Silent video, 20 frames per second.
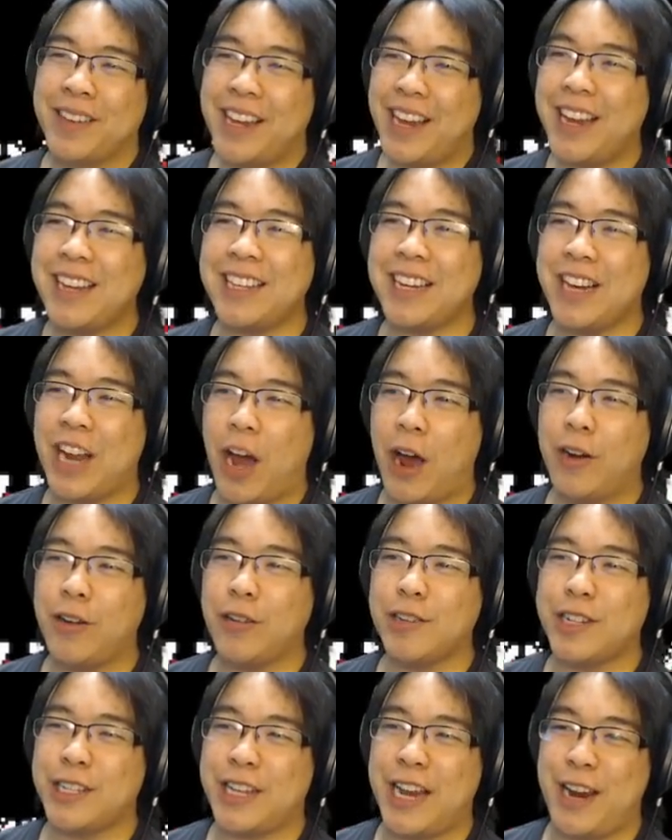that's an
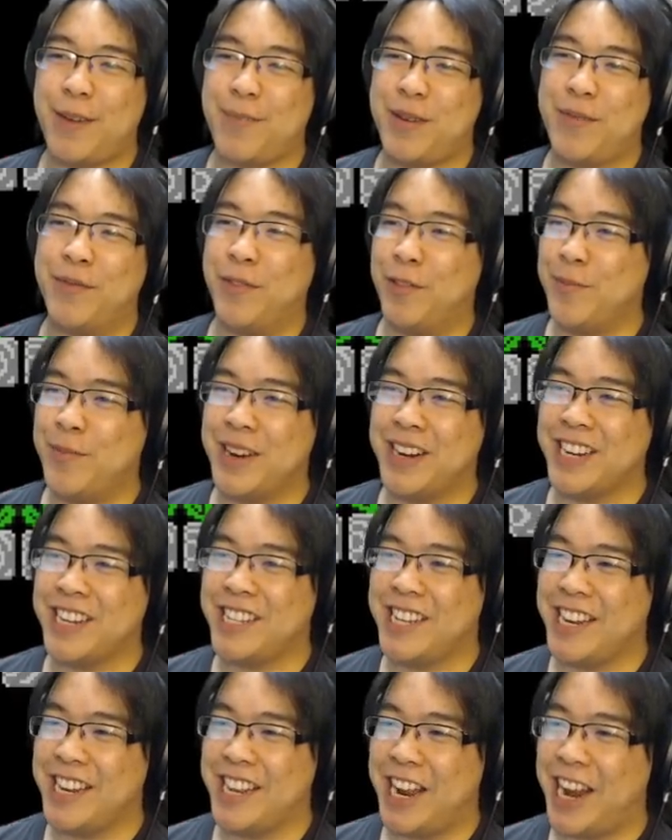understatement for me to
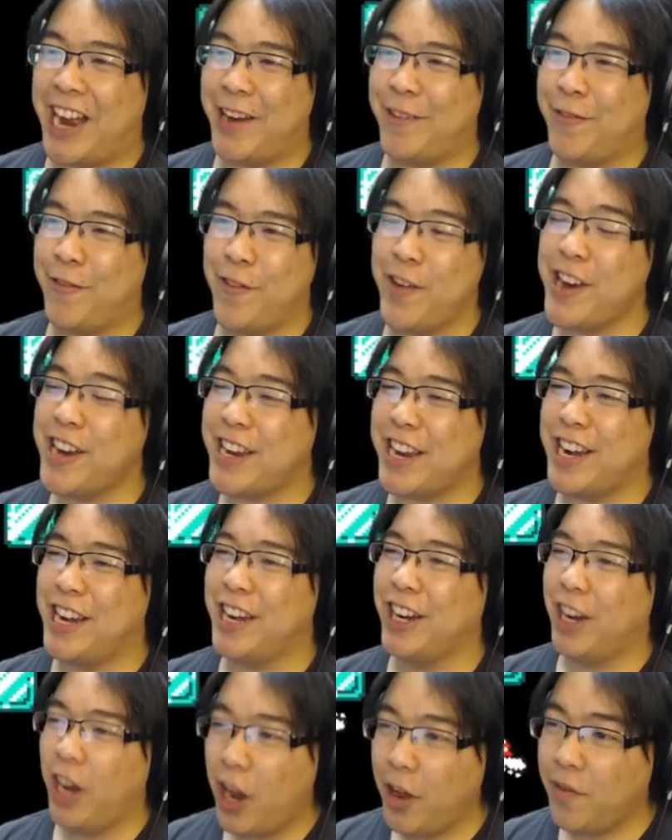say that I
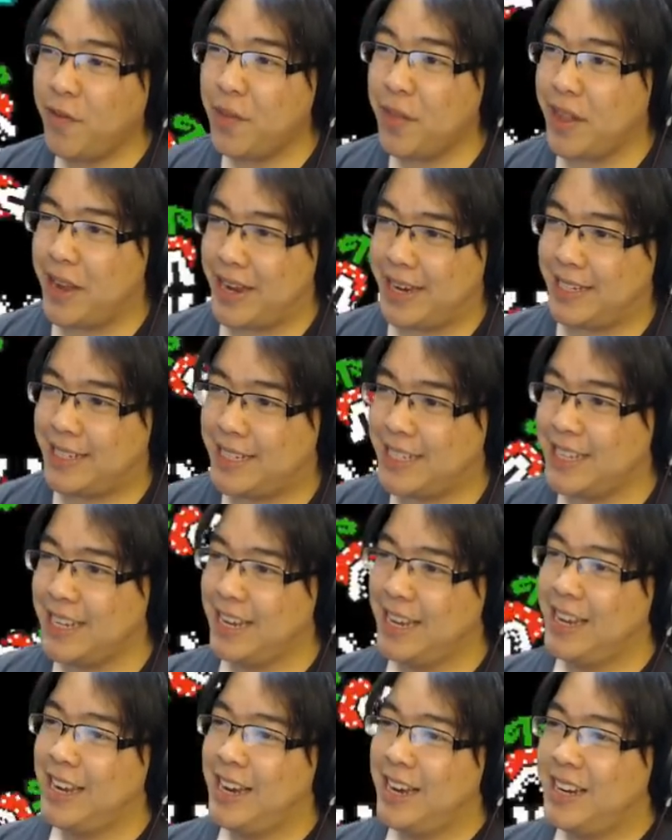freaking love this.
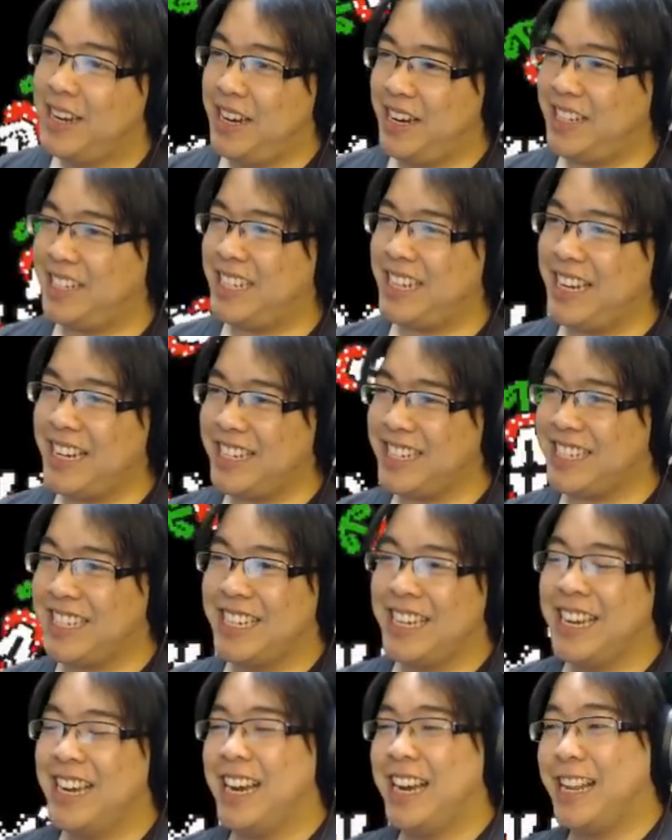This is
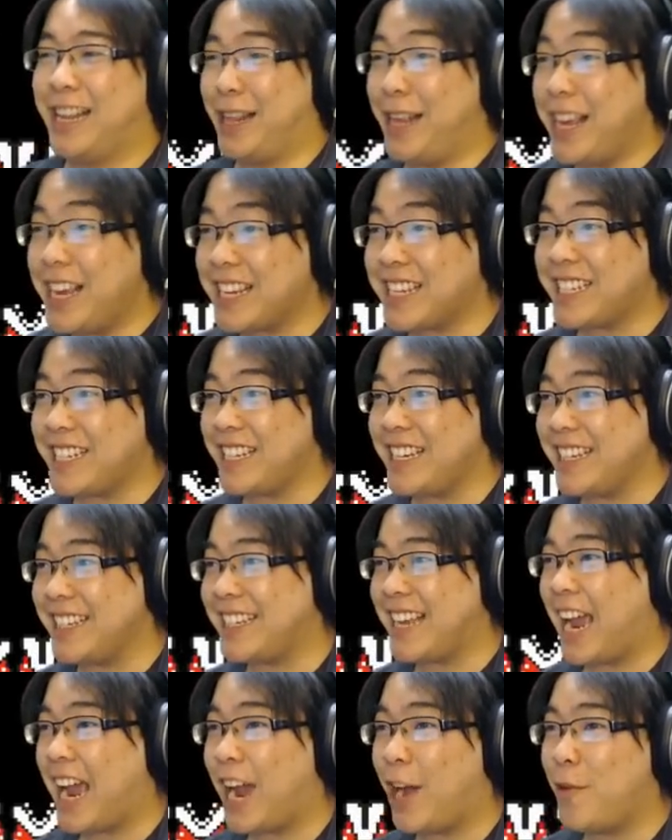this
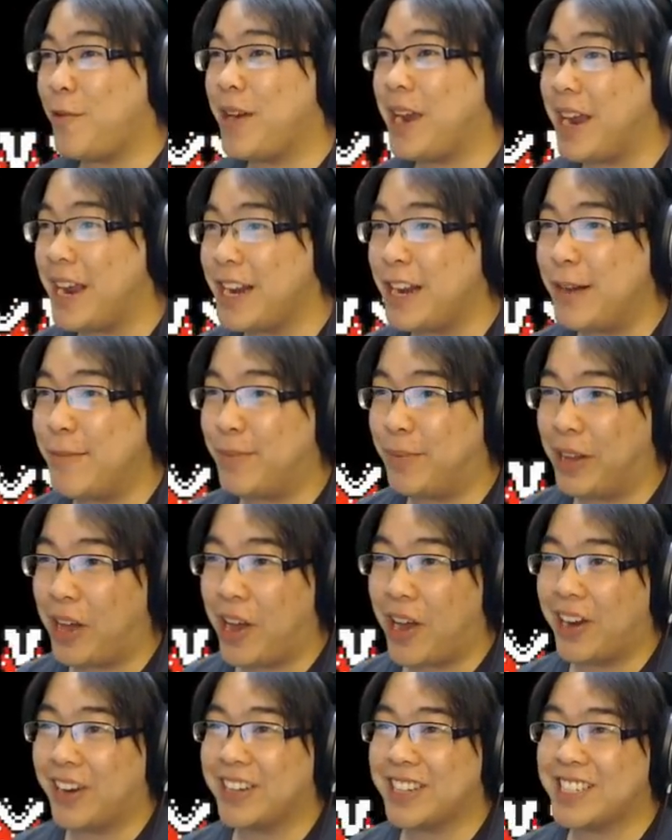is how hidden
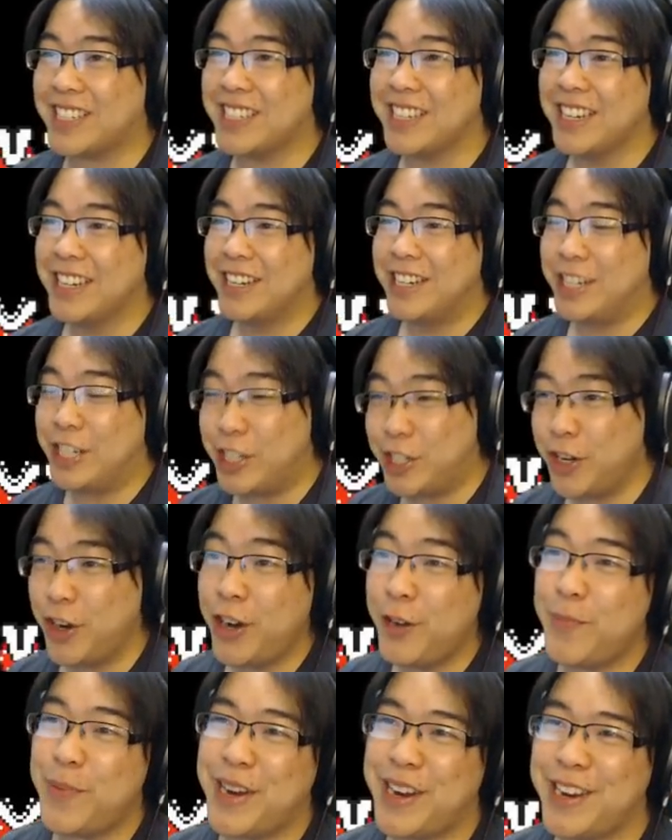blocks
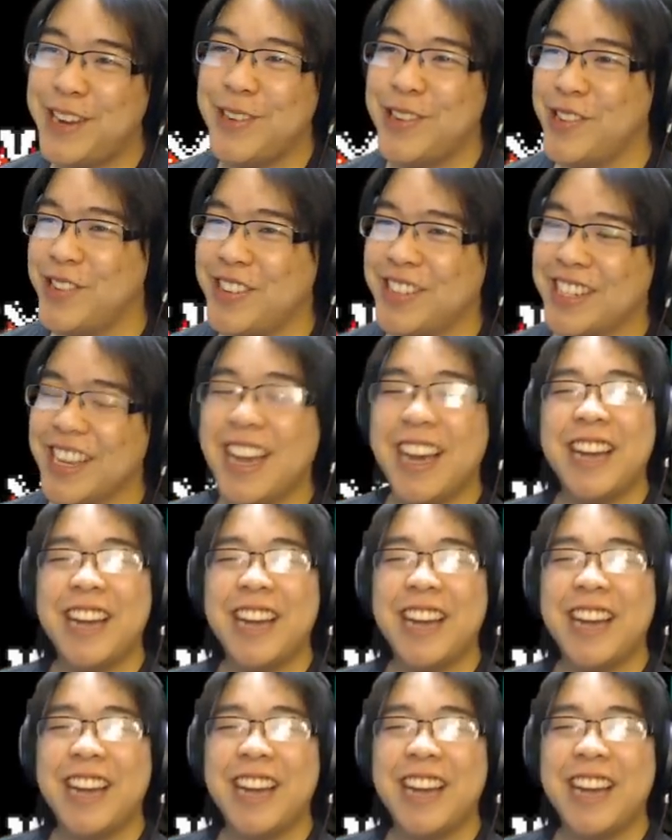should be used.